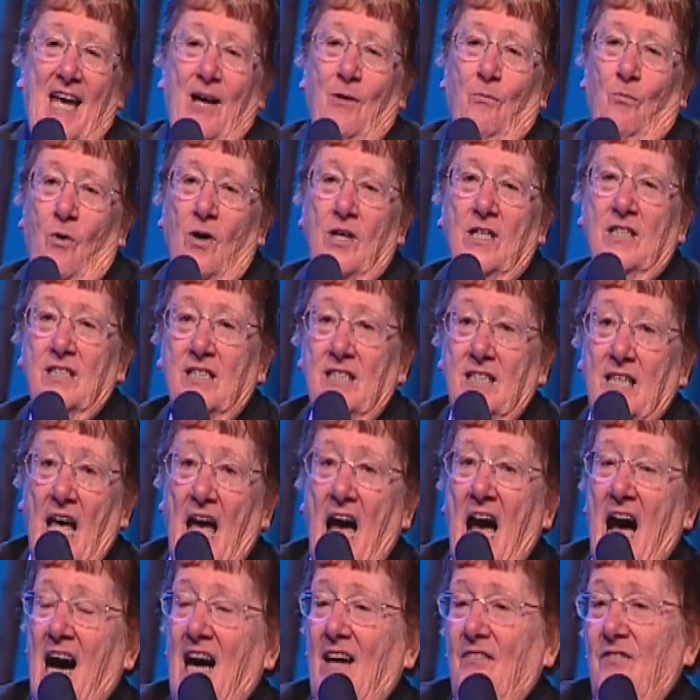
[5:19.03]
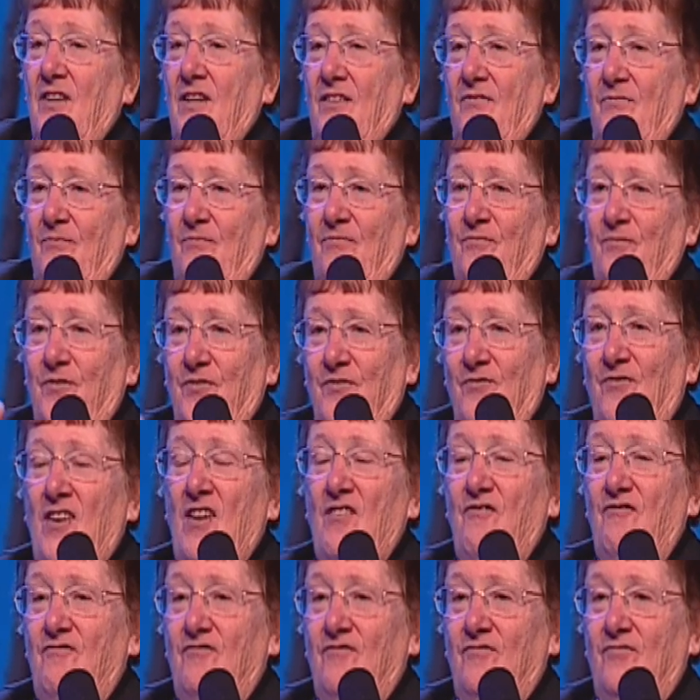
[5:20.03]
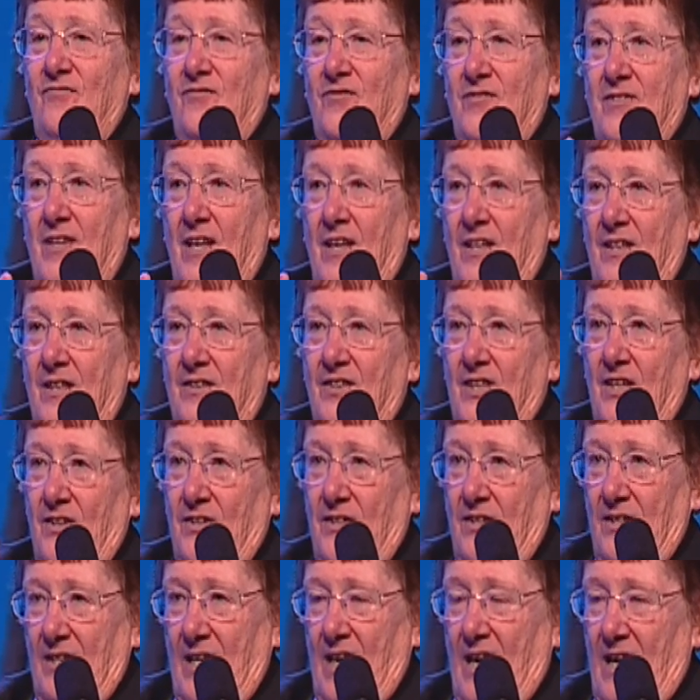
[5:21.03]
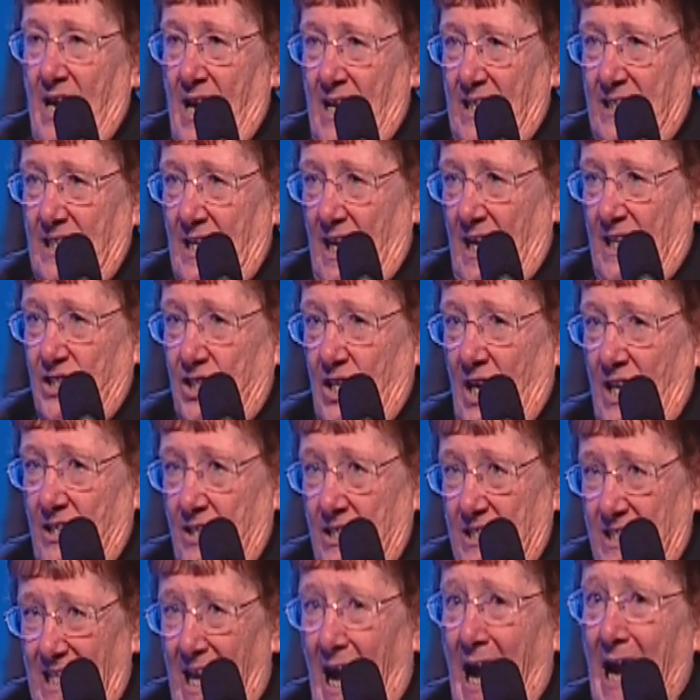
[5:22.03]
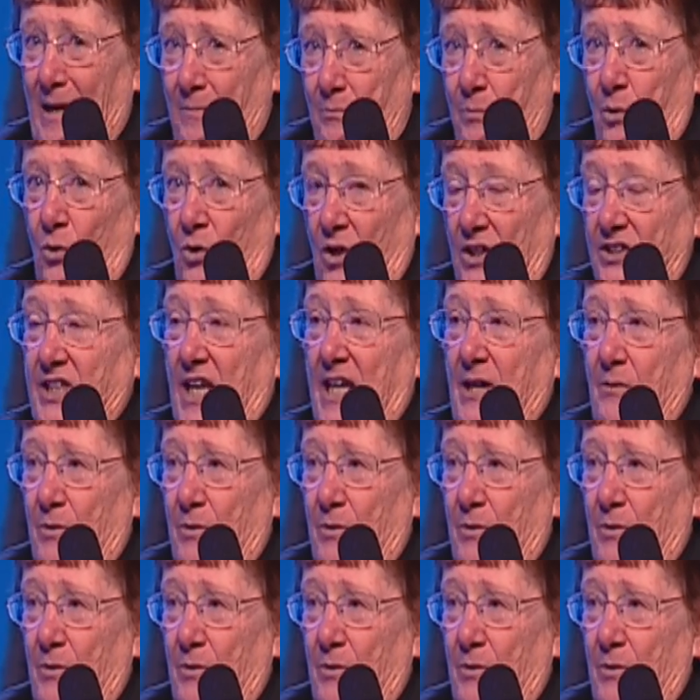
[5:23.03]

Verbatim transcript: It was on the fifth, uh, the, I, I, shot nine balls.